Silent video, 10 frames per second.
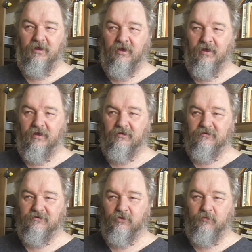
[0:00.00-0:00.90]

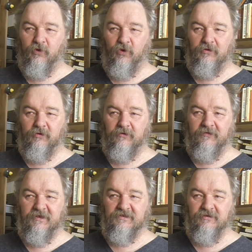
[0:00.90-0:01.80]
And you bought all of
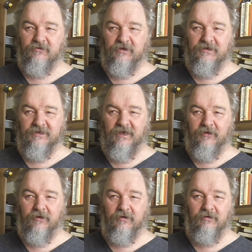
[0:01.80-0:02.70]
these three
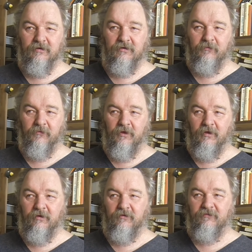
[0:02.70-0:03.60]
together
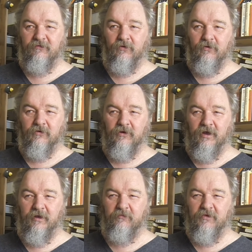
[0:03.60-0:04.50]
for,
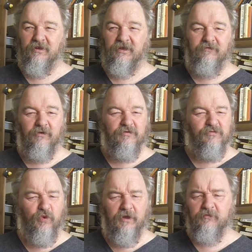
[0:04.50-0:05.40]
I believe it was
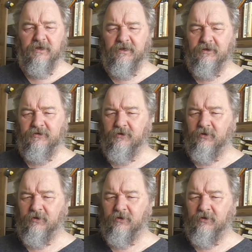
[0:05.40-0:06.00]
$1 million.